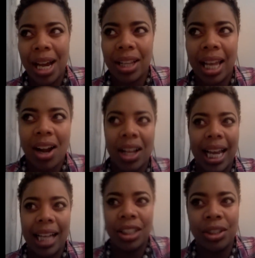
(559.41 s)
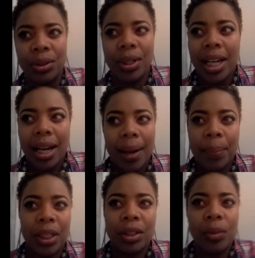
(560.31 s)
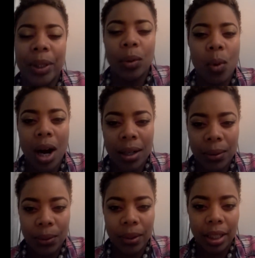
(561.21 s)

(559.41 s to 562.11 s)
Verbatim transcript: Like all I had to do, I put a little bit of water on it.